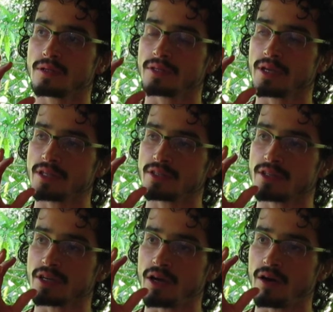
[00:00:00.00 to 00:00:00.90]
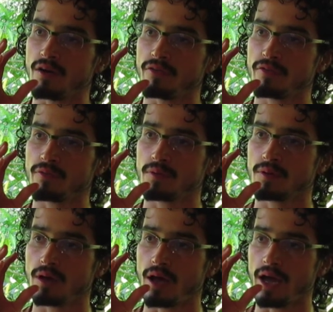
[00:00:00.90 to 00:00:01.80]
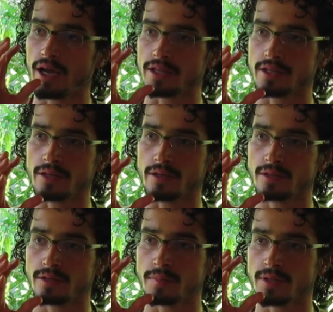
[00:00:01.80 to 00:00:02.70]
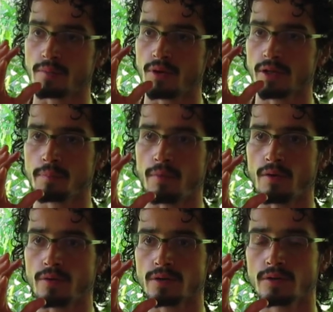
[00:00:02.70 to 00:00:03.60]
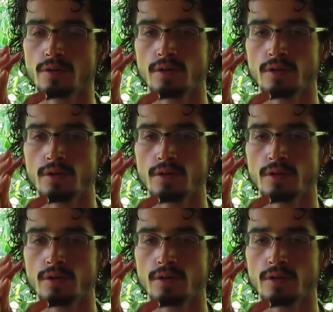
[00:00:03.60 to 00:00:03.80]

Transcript: the idea of Agni, the metabolic power,